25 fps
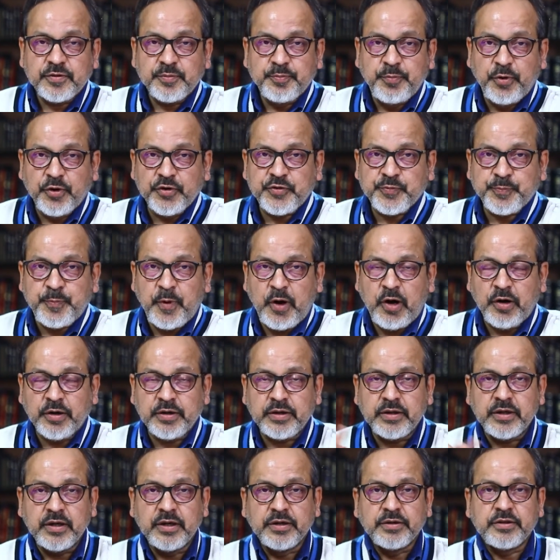
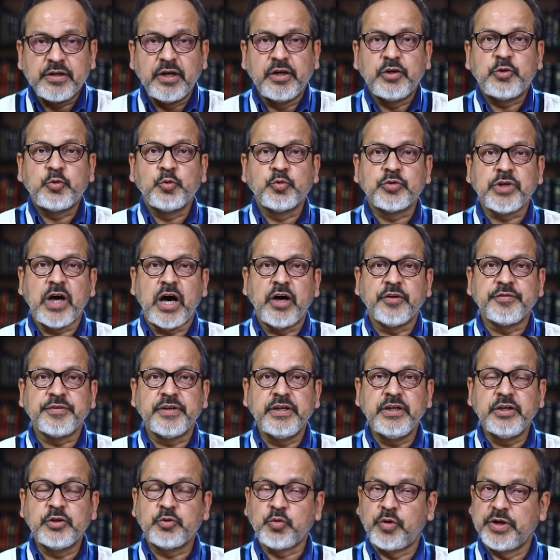postponed till
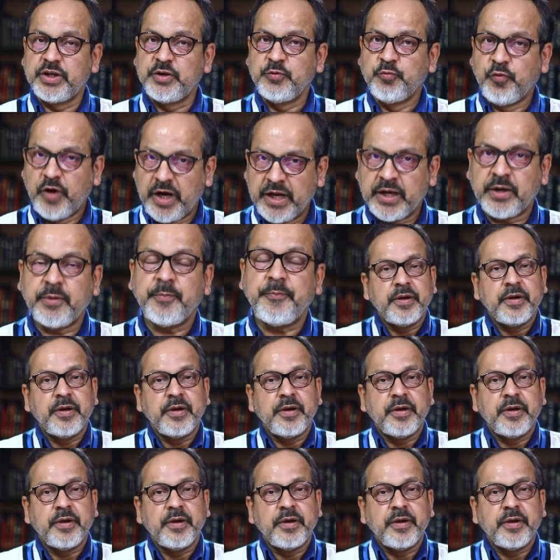2021.